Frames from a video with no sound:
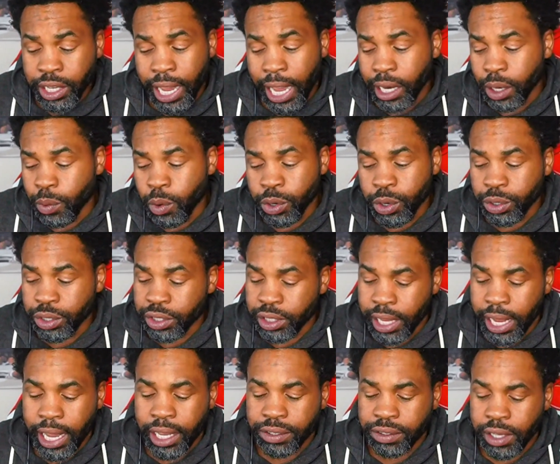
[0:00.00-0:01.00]
work on his
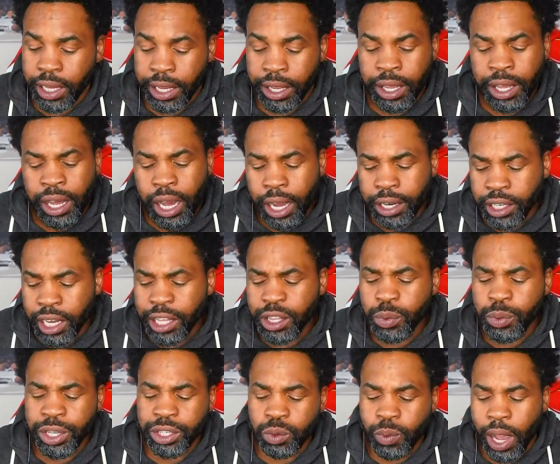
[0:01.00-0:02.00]
gas tank. Another
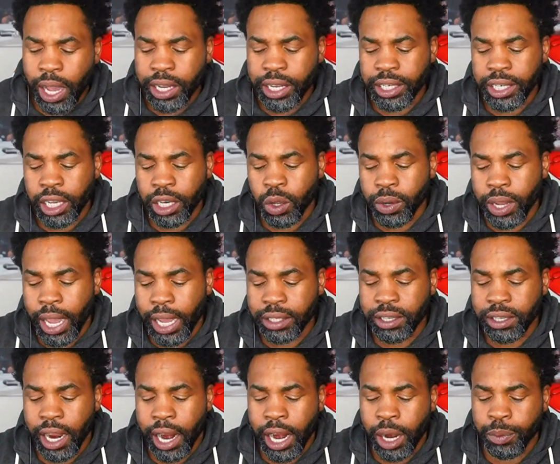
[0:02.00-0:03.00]
reason why Canelo got
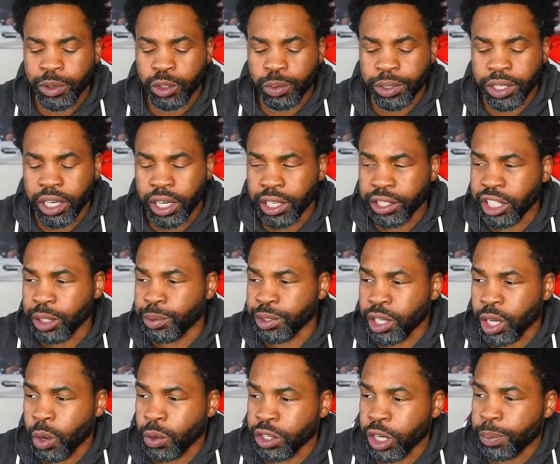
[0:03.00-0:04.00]
tired was because he was
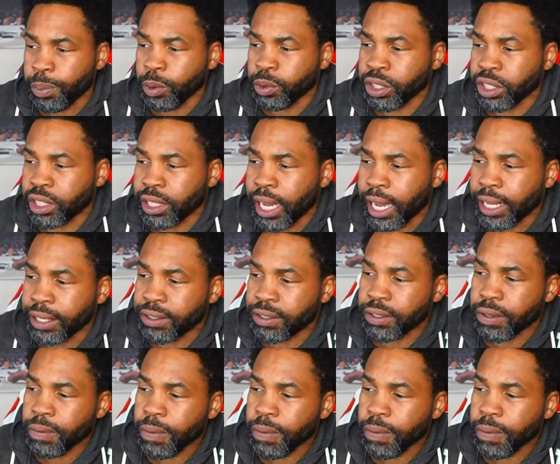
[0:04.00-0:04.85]
loading up on his shots.